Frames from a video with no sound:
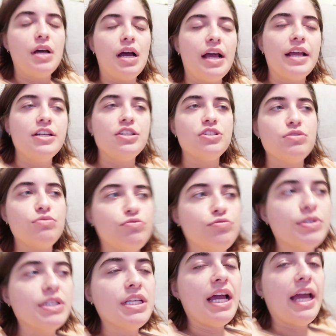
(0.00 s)
I just
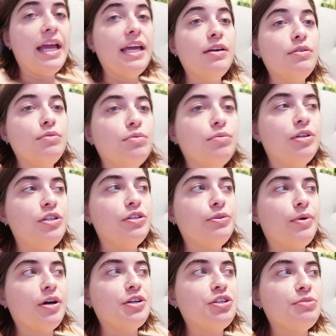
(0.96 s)
really, I hate when
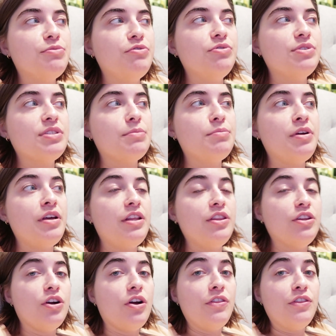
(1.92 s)
you're watching movies, someone
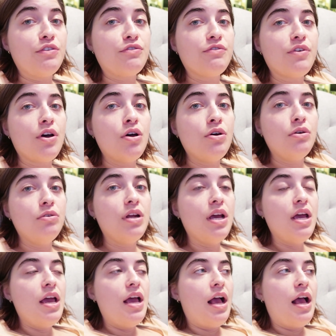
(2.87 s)
and they're on their phone.